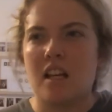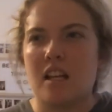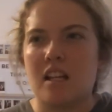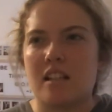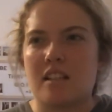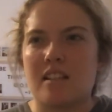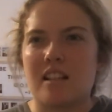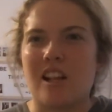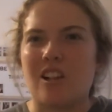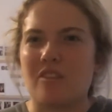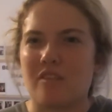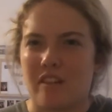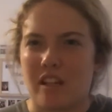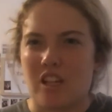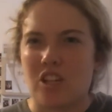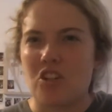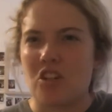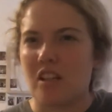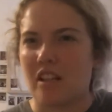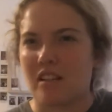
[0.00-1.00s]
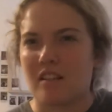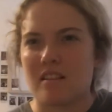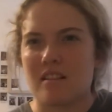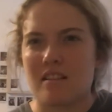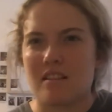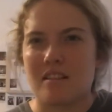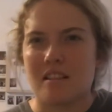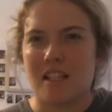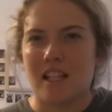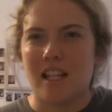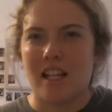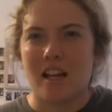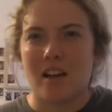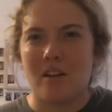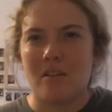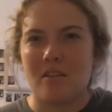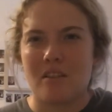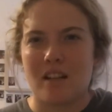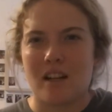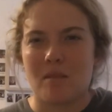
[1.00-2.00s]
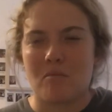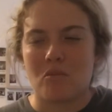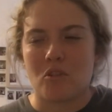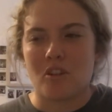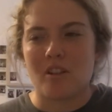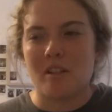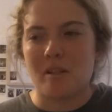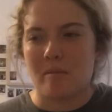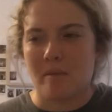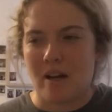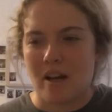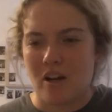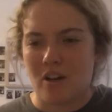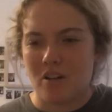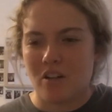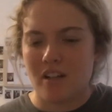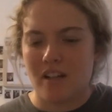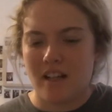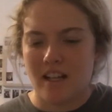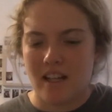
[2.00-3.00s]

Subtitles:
salvations, you know, that I'm worried about.